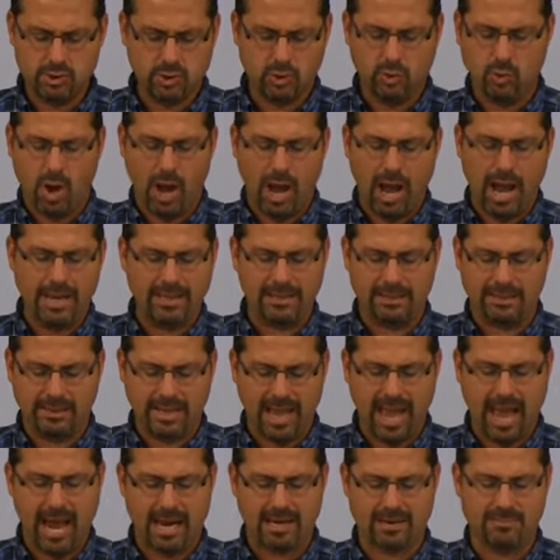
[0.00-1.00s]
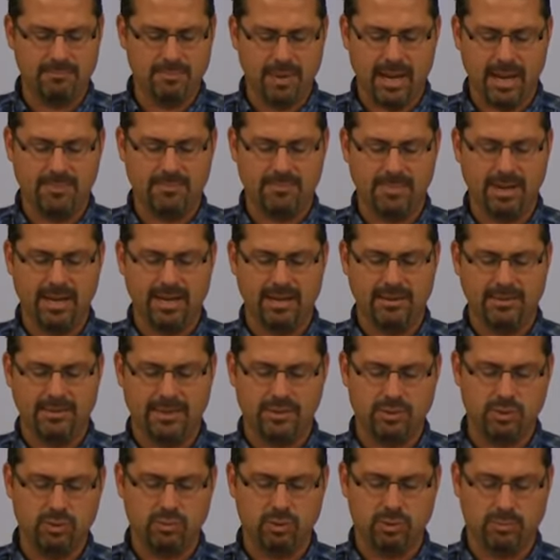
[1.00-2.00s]
Do I lack madmen
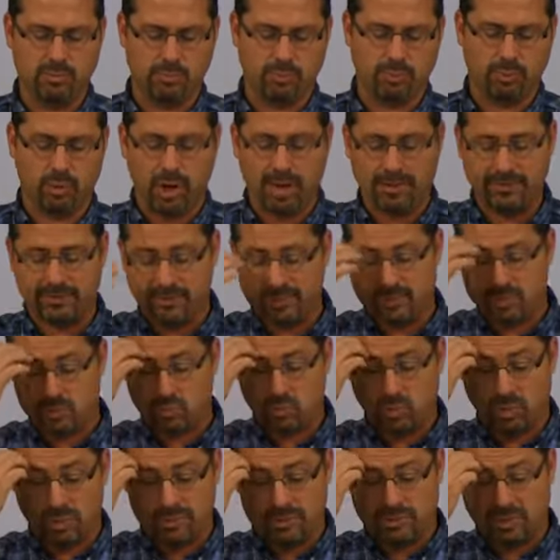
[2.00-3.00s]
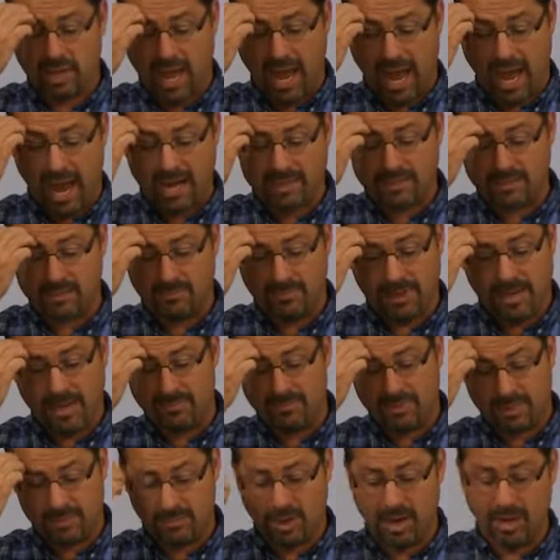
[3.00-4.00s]
that you have brought this one to act the
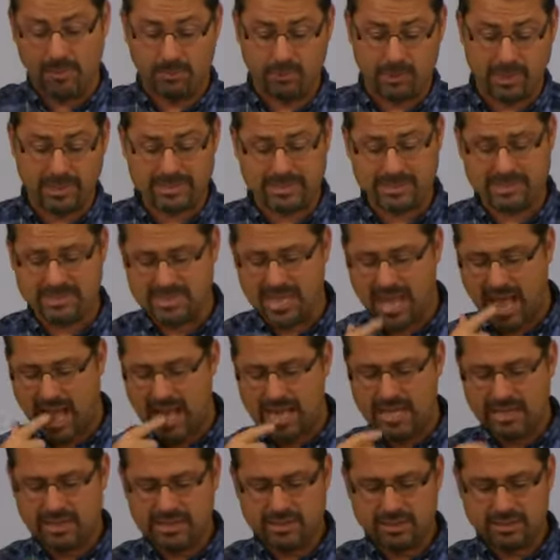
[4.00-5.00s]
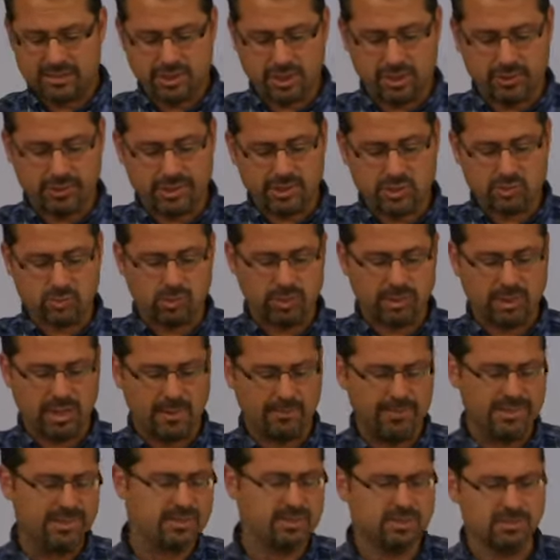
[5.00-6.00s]
madman in my presence? Shall this one
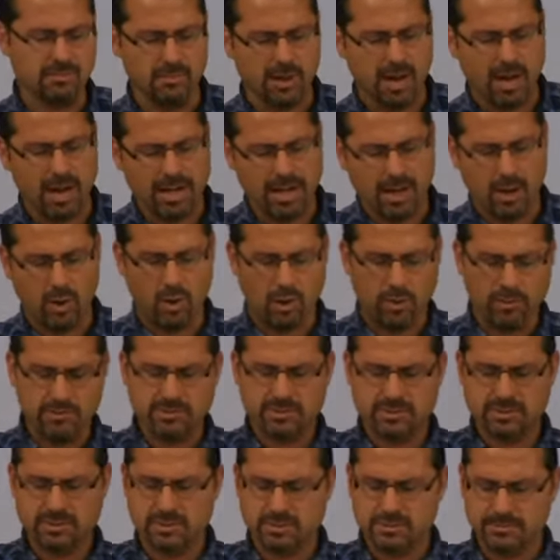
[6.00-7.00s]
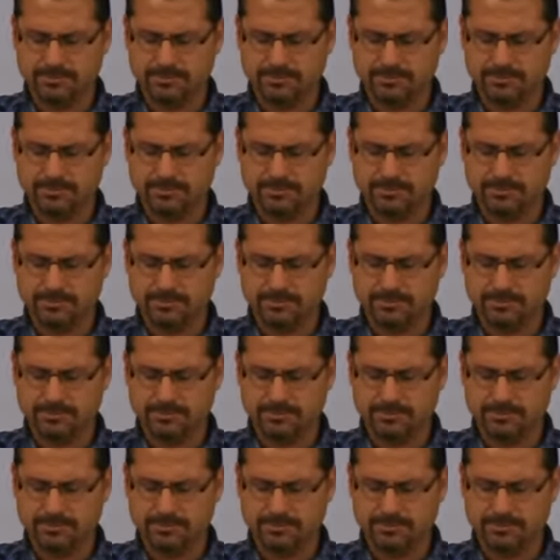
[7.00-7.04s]
come into my house?